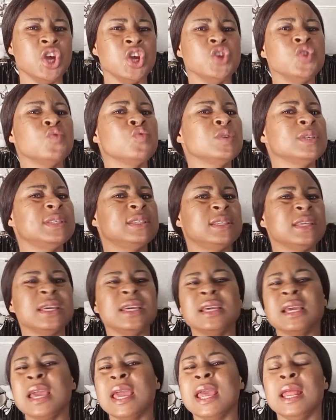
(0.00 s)
you will
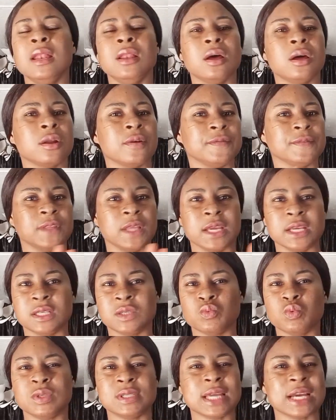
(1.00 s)
see a lot of
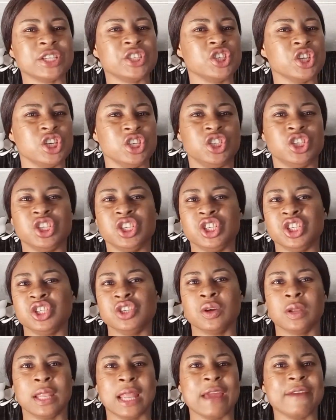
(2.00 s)
things will start changing in
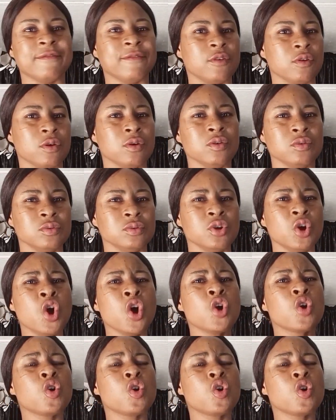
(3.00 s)
your life for good.